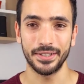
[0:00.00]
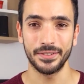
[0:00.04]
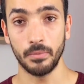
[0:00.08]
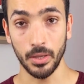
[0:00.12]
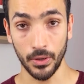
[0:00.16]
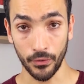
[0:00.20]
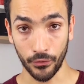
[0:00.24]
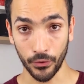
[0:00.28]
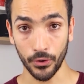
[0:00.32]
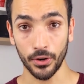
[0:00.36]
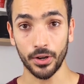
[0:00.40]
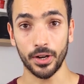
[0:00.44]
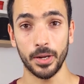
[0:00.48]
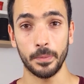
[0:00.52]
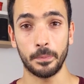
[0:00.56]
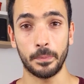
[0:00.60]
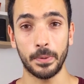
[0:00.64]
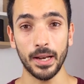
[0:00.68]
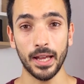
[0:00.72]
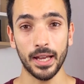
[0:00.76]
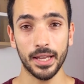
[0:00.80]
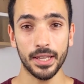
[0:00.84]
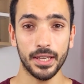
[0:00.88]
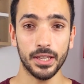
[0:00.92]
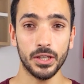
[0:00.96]
Before
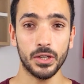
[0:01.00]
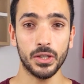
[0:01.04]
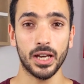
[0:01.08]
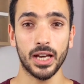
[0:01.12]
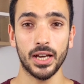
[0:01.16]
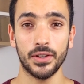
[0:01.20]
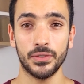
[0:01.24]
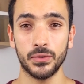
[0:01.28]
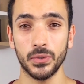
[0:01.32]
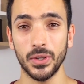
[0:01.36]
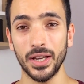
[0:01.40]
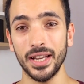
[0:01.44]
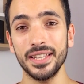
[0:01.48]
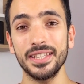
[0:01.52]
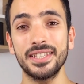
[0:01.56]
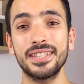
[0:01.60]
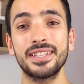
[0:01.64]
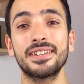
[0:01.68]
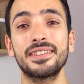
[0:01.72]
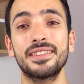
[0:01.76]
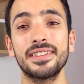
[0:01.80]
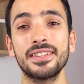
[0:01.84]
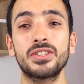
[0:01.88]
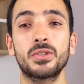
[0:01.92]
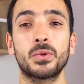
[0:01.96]
applying, you have to
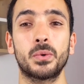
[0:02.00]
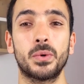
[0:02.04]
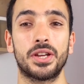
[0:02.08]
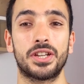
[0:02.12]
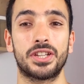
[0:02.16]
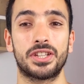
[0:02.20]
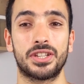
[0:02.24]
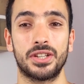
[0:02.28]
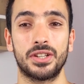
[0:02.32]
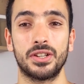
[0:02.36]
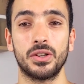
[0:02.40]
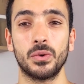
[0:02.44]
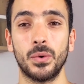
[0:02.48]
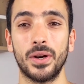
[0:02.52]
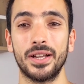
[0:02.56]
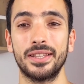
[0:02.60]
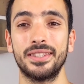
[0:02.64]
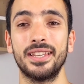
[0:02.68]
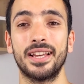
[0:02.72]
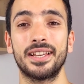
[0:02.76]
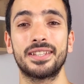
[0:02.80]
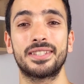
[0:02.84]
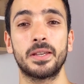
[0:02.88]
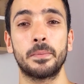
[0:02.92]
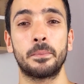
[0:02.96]
answer this question: what
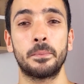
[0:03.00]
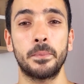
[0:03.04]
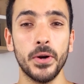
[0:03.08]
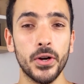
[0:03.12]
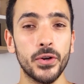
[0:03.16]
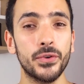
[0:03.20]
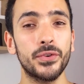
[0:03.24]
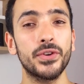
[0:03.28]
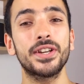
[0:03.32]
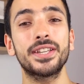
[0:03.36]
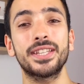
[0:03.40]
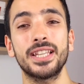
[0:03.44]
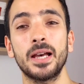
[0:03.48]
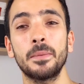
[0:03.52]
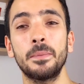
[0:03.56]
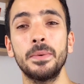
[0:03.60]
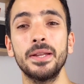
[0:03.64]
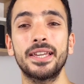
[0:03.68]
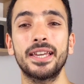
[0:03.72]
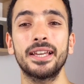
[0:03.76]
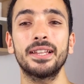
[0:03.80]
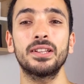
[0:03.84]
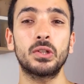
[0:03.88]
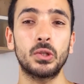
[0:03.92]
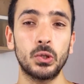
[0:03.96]
does a perfect
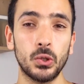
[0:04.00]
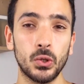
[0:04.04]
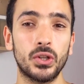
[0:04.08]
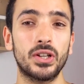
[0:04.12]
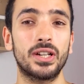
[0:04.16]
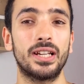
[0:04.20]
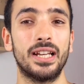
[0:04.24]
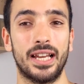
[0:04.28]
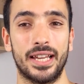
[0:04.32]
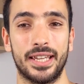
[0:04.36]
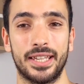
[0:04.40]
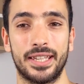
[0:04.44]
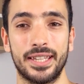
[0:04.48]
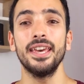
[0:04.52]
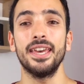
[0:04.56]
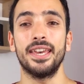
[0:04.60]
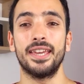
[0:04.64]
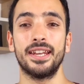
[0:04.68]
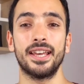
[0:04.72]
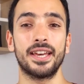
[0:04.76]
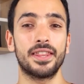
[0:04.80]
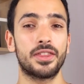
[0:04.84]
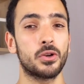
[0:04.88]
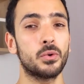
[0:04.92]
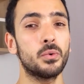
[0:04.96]
applicant look like?
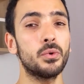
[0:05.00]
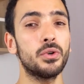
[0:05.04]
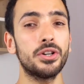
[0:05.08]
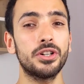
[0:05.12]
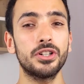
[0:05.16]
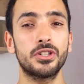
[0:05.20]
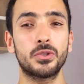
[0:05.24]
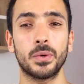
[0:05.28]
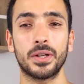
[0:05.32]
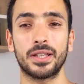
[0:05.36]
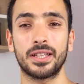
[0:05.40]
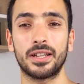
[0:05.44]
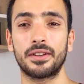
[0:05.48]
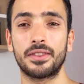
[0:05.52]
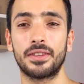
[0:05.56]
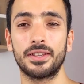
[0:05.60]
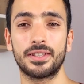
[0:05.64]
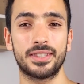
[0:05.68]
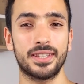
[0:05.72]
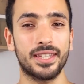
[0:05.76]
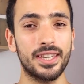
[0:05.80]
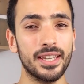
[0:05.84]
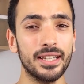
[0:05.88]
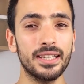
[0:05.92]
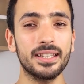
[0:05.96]
In other words, what are the
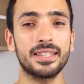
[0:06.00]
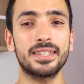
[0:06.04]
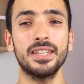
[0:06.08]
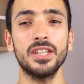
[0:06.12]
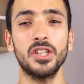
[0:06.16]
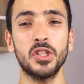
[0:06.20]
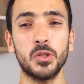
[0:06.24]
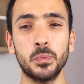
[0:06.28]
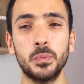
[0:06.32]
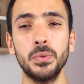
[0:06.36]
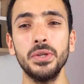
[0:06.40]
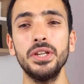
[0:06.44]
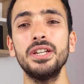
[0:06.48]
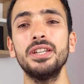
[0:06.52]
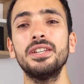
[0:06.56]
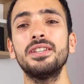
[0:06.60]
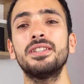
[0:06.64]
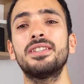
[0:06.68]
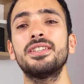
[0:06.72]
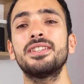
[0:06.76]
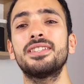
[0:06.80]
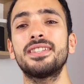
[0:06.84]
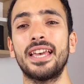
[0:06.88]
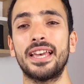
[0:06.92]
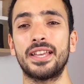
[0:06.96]
skills,
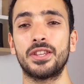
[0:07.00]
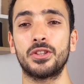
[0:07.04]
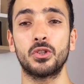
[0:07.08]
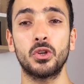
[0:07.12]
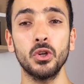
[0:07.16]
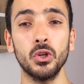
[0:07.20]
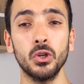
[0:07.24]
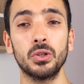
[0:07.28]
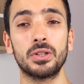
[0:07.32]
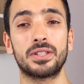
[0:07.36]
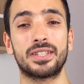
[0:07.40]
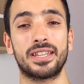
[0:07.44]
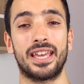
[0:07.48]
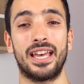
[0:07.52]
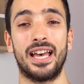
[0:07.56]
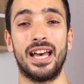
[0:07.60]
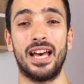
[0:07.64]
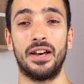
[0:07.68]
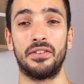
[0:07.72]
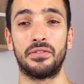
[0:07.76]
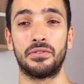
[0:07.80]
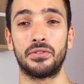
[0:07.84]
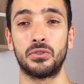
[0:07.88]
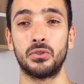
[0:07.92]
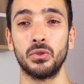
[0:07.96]
experiences, and goals I
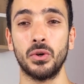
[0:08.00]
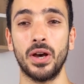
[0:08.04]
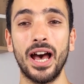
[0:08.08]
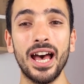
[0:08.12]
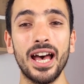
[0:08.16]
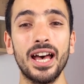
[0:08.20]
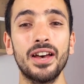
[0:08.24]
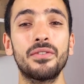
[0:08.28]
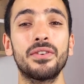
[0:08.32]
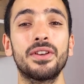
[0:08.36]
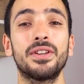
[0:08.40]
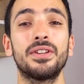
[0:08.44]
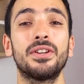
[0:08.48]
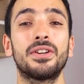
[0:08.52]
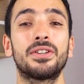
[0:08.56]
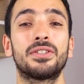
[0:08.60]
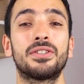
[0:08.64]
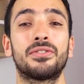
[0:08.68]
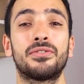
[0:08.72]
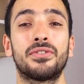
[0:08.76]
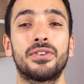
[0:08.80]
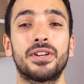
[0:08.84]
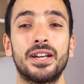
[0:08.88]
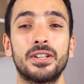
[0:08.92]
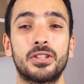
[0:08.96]
have to have in
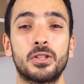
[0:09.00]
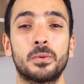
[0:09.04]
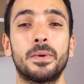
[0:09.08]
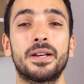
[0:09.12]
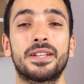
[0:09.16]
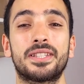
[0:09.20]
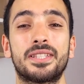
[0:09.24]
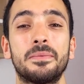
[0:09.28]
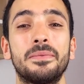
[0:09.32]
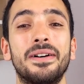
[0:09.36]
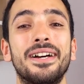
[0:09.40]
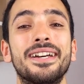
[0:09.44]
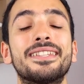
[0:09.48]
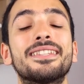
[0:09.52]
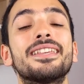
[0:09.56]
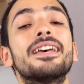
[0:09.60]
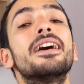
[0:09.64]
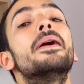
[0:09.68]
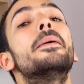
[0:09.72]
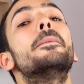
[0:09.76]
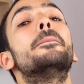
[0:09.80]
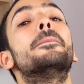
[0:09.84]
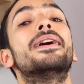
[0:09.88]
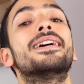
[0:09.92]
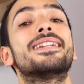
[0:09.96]
order for I to maximize
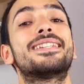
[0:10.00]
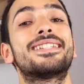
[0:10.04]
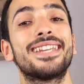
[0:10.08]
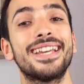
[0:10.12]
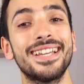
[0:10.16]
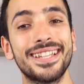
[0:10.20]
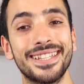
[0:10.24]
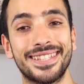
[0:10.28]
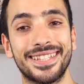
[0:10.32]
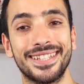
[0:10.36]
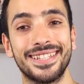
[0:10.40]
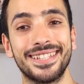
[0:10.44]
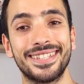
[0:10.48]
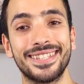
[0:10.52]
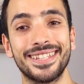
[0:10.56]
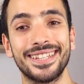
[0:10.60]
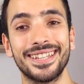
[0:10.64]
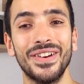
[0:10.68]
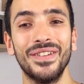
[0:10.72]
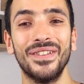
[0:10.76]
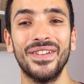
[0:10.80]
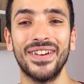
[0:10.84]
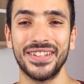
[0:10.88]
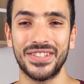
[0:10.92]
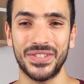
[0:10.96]
my chances?
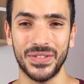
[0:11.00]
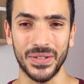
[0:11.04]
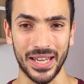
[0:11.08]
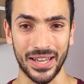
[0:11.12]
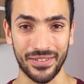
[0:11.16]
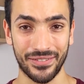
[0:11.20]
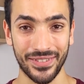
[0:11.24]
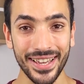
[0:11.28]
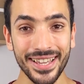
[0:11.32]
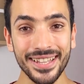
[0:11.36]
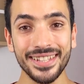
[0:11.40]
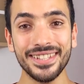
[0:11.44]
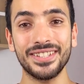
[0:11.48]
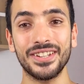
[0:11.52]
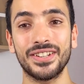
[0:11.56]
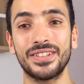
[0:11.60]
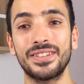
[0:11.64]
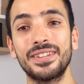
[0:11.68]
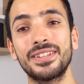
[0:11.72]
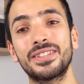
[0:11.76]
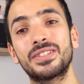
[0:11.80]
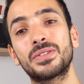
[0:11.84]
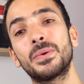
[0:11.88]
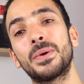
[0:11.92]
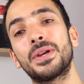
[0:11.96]
Once you have answered
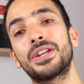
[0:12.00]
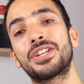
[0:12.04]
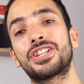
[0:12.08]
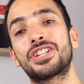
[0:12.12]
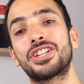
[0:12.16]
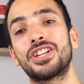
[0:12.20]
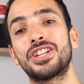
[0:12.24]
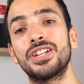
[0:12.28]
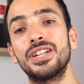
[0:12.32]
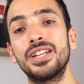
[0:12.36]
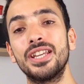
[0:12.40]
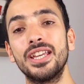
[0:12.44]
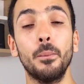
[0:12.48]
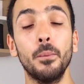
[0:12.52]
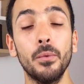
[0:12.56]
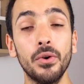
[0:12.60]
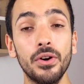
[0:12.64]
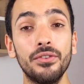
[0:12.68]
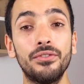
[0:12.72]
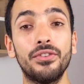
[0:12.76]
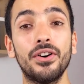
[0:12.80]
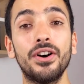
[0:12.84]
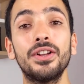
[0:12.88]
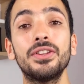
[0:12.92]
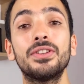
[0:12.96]
this question,
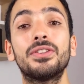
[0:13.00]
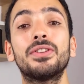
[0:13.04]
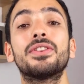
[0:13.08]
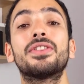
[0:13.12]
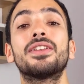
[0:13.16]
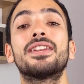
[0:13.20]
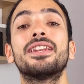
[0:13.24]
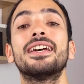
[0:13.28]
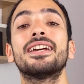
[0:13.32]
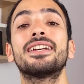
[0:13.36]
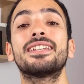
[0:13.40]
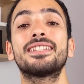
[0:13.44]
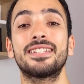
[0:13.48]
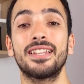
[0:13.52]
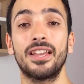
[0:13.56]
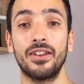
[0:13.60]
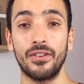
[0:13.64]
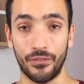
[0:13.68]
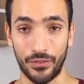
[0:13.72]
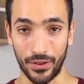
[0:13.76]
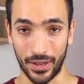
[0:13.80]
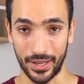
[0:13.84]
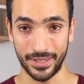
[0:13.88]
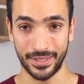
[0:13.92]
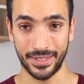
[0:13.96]
move on to the next
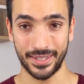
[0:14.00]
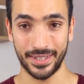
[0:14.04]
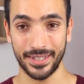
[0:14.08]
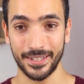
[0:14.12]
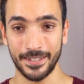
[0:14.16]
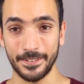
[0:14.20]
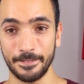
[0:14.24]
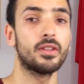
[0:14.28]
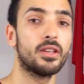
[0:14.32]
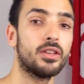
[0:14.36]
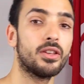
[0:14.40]
phase.